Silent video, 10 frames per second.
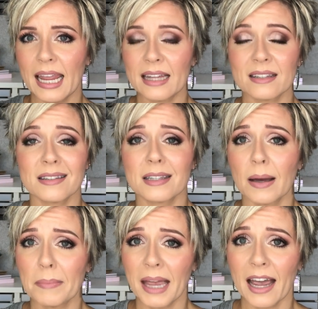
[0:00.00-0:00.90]
and
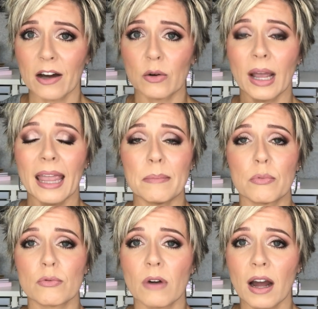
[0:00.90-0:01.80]
somehow a
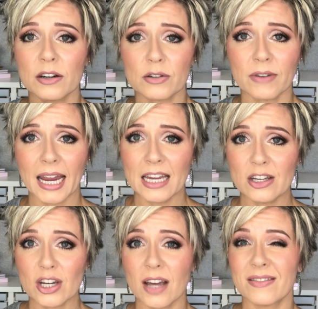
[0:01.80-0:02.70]
broader
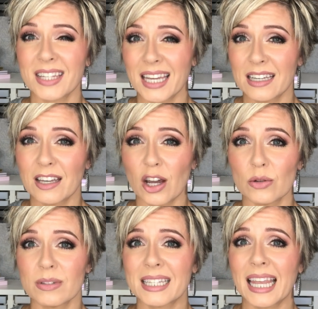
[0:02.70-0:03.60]
range of skin
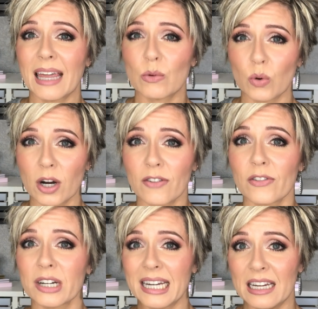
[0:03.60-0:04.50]
tones can work
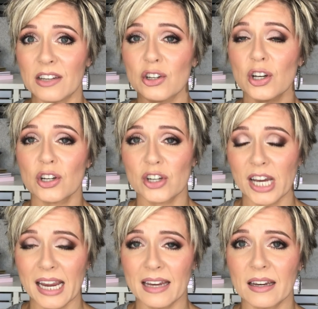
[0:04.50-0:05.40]
for each
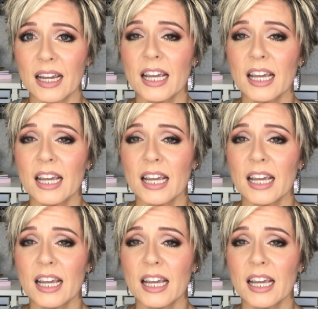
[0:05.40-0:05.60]
shade.